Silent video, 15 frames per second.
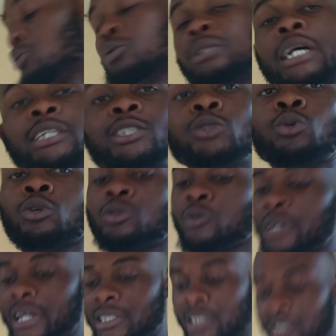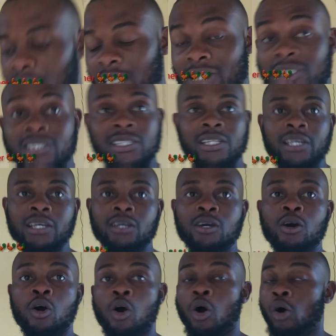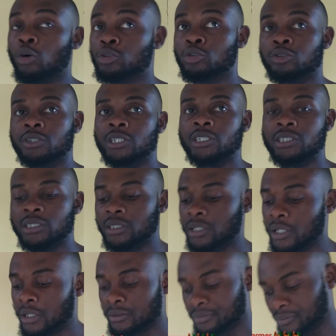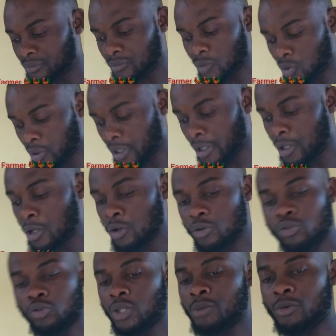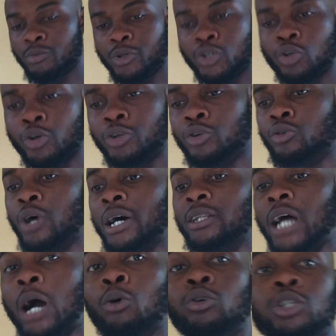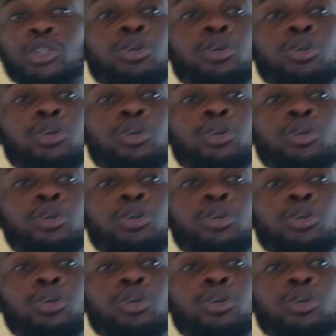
that is what, what I did yesterday, all through yesterday. Okay, so let me be showing you and I will show